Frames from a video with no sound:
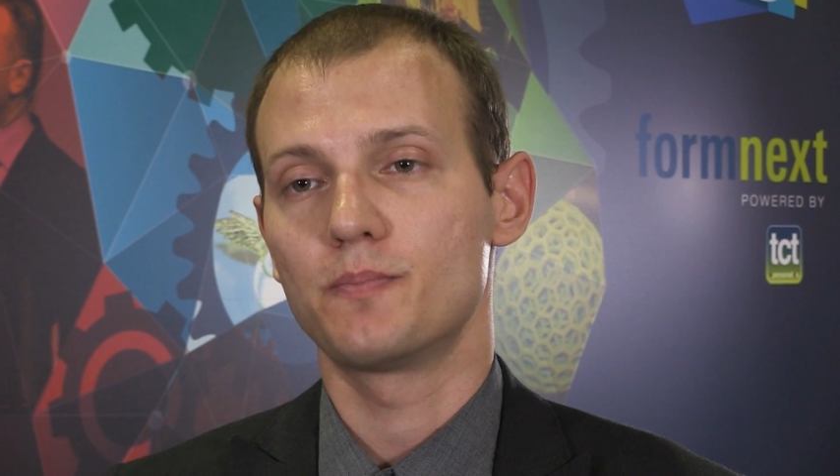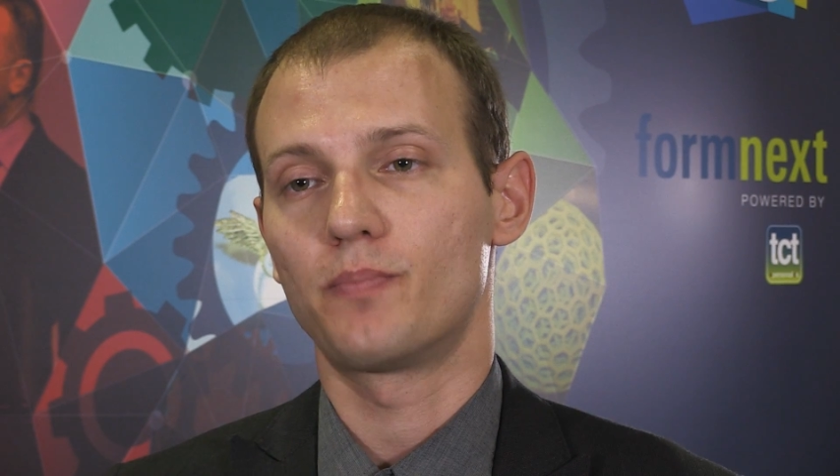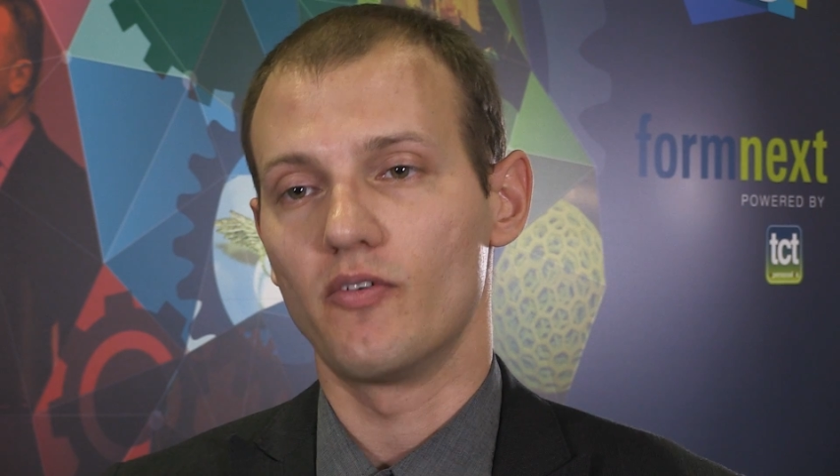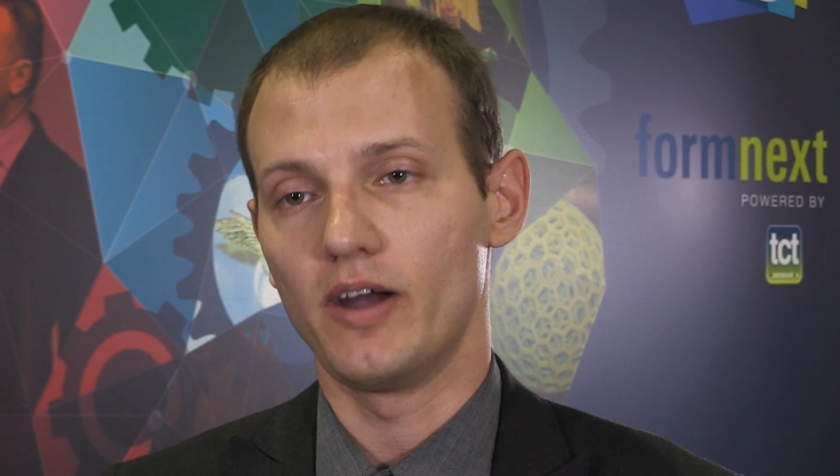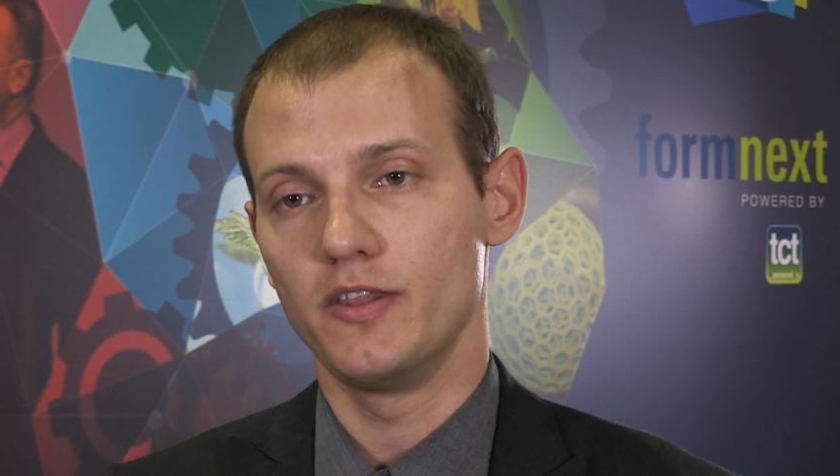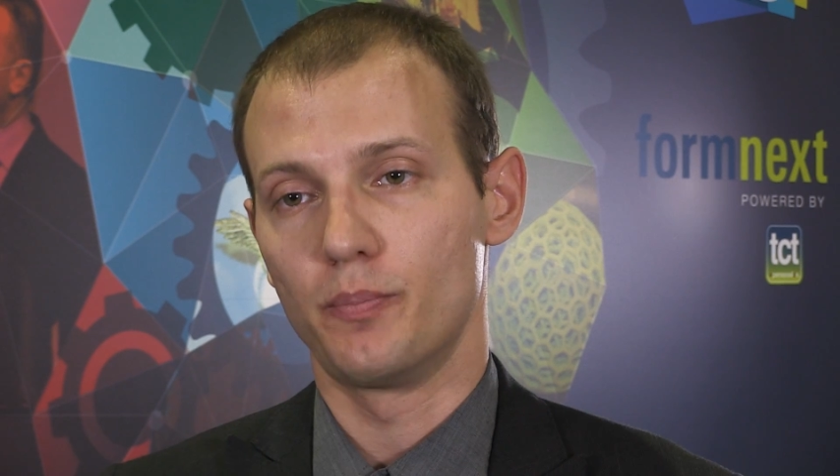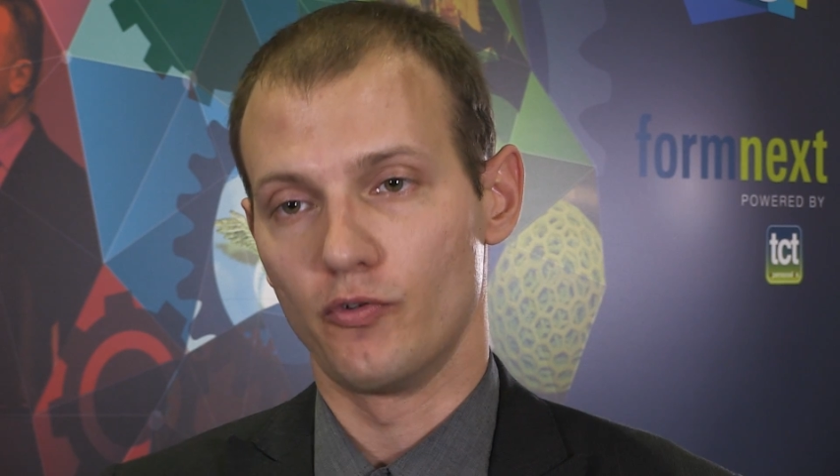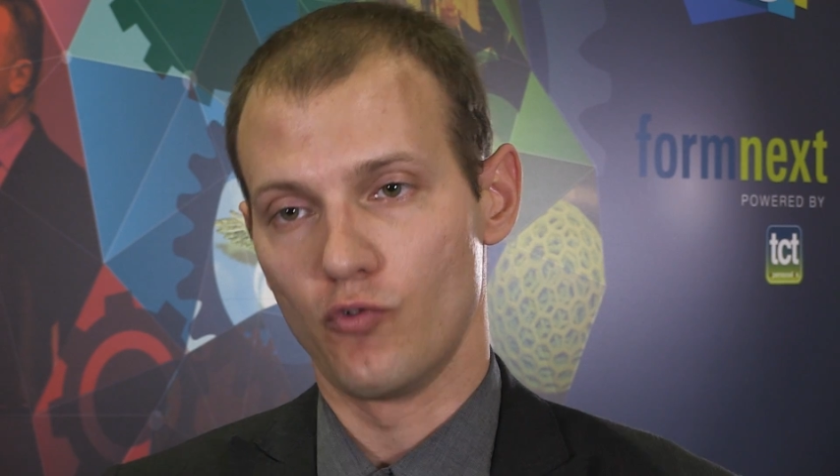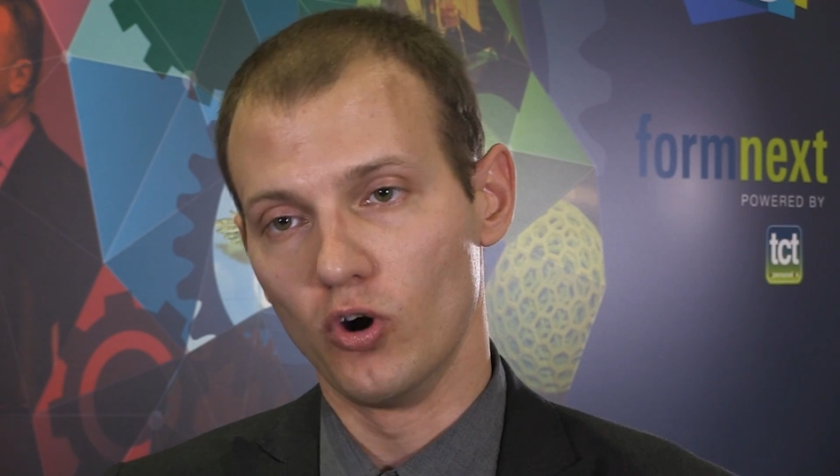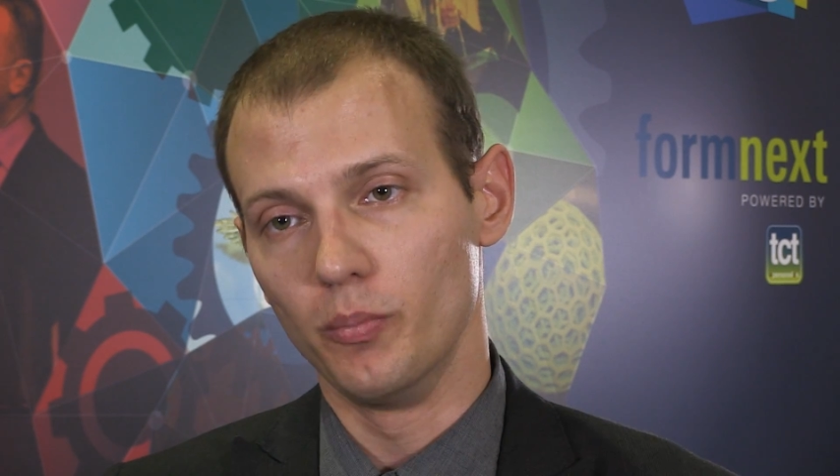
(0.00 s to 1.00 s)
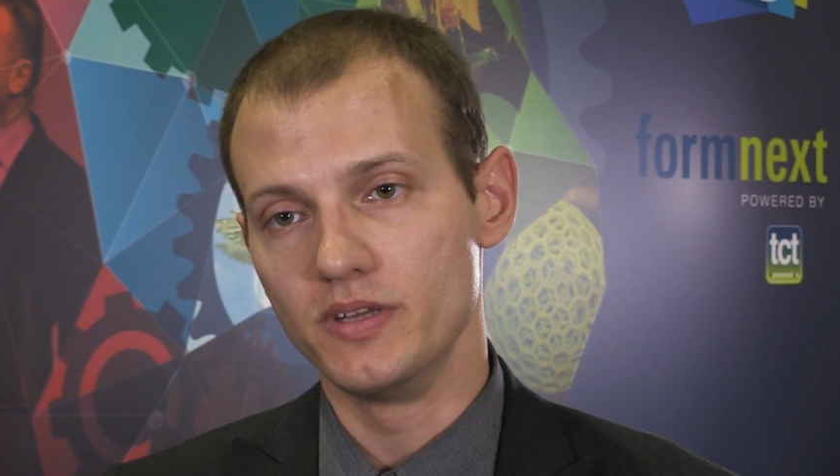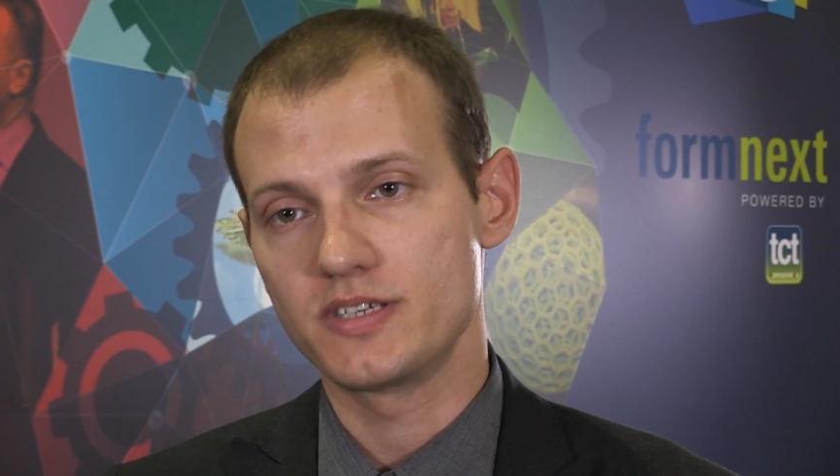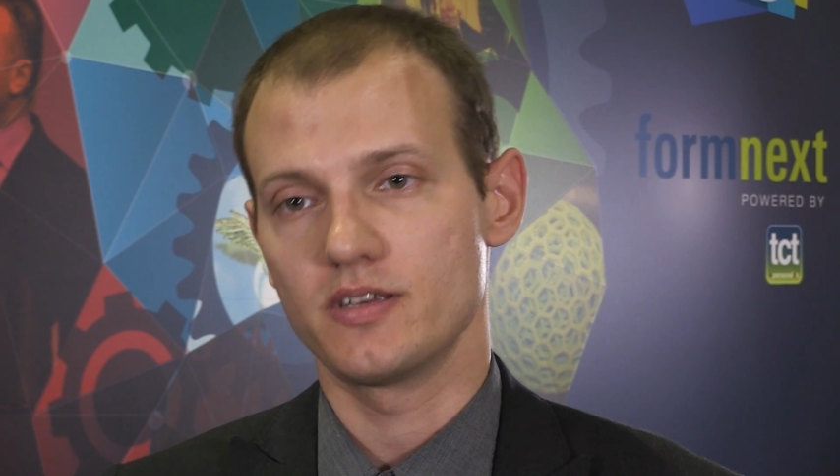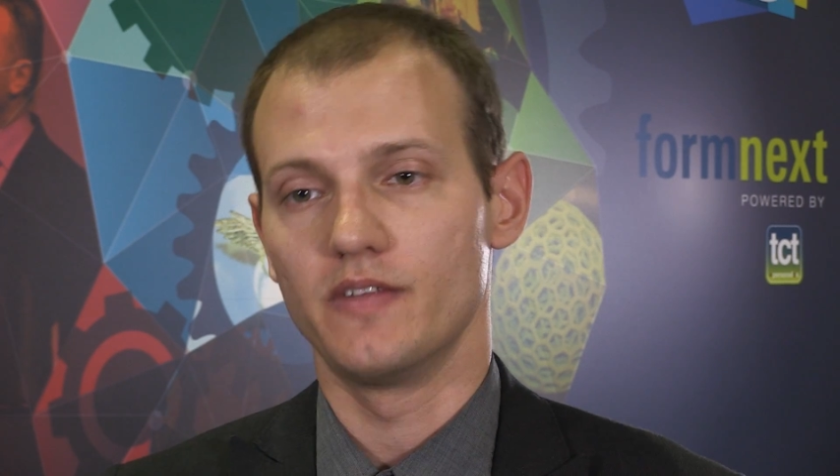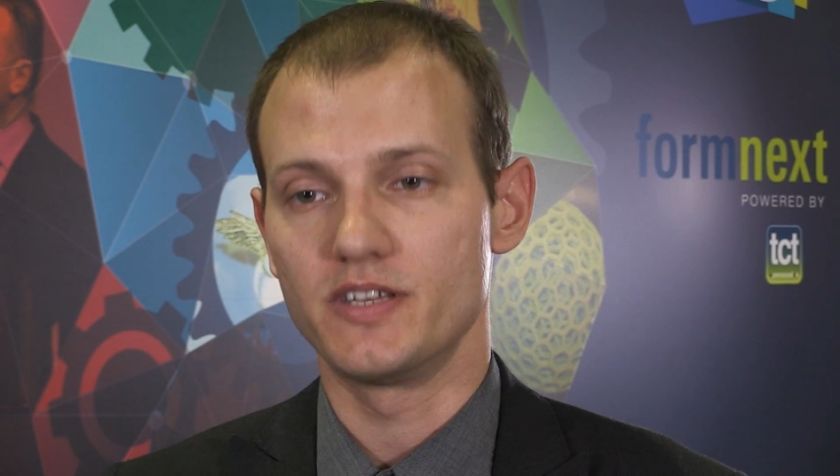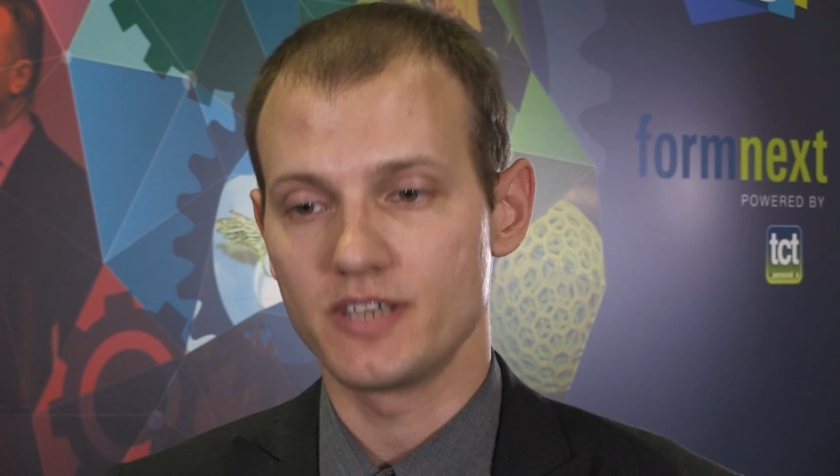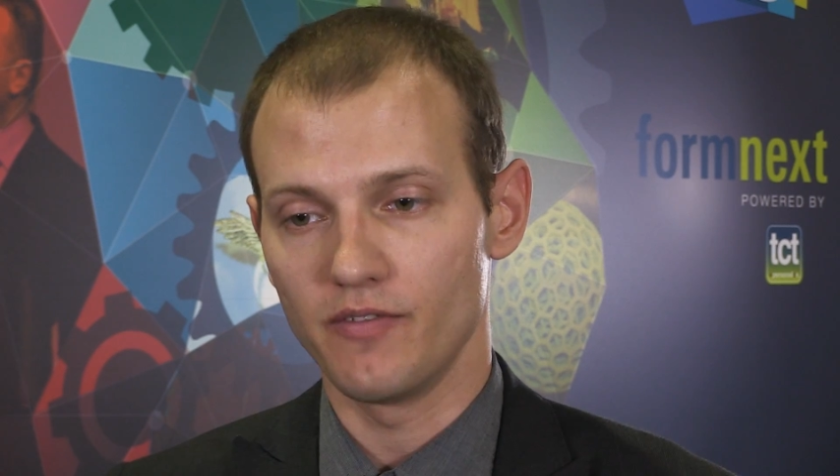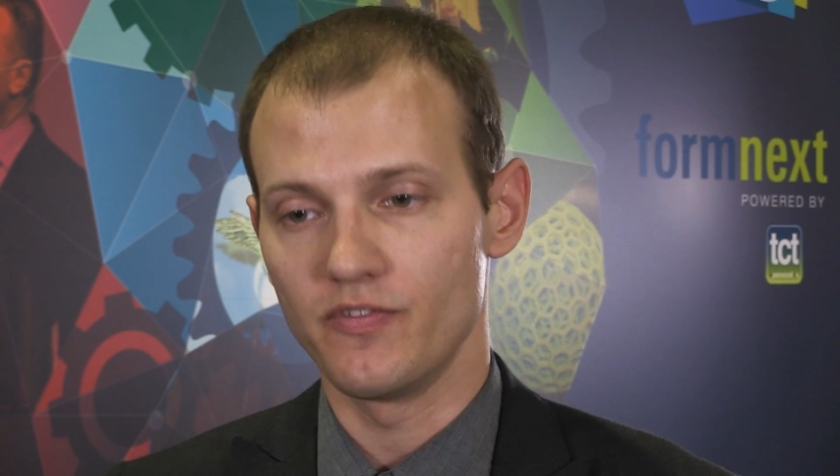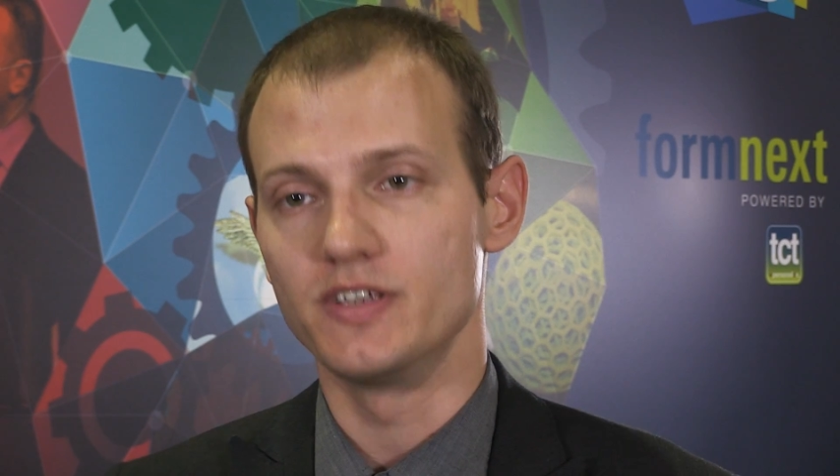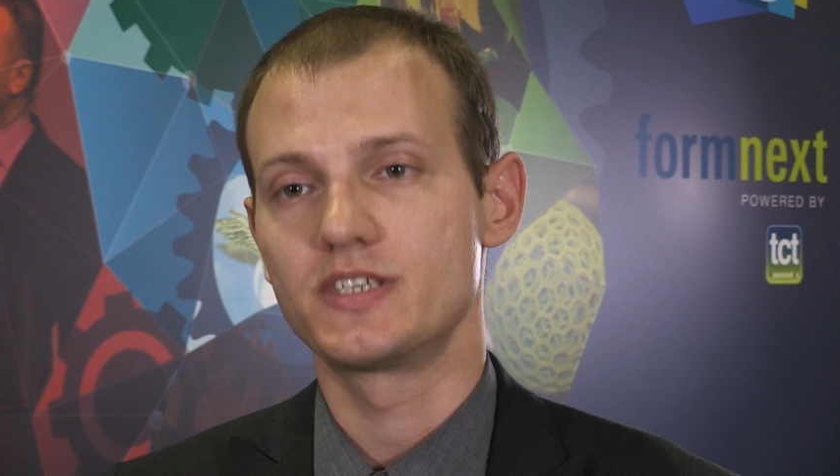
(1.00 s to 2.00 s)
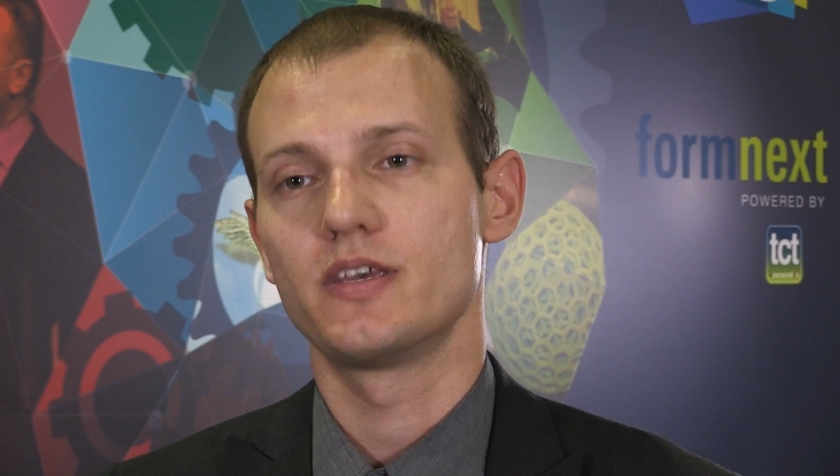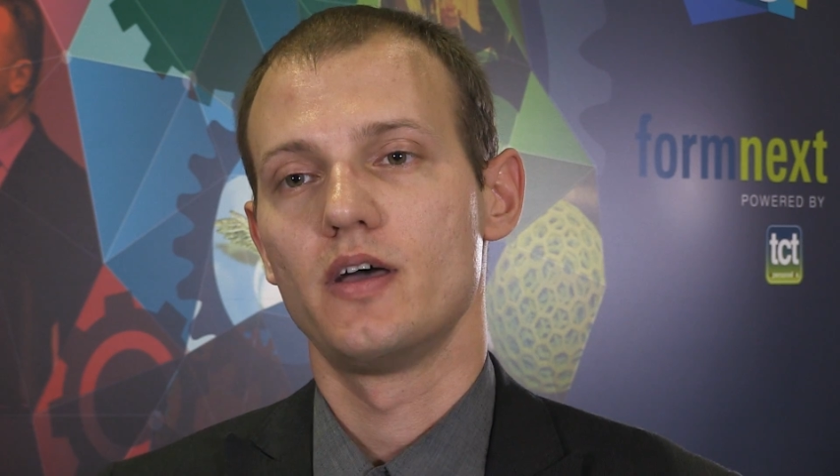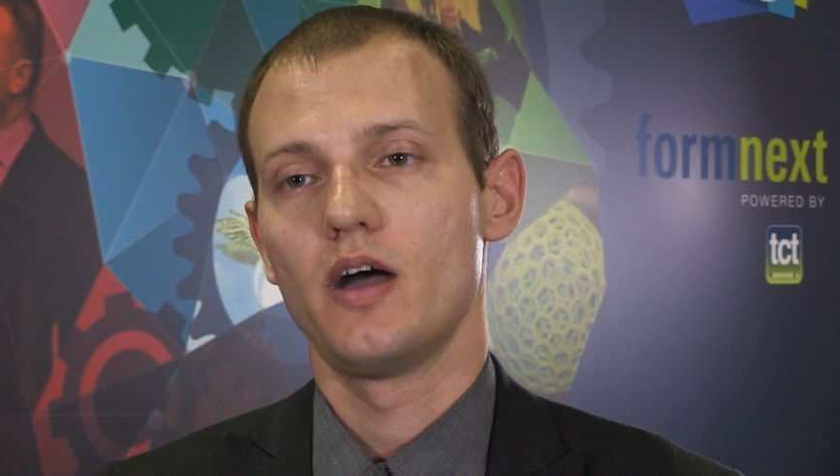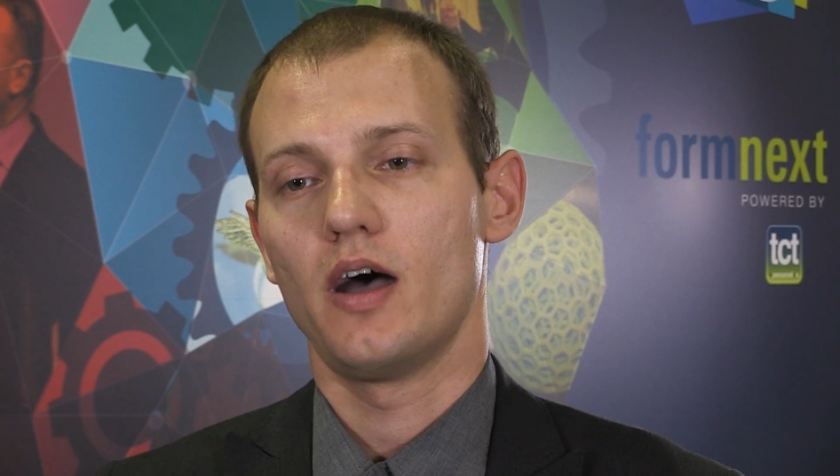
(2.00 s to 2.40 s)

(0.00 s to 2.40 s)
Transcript: provide the performance, the toughness,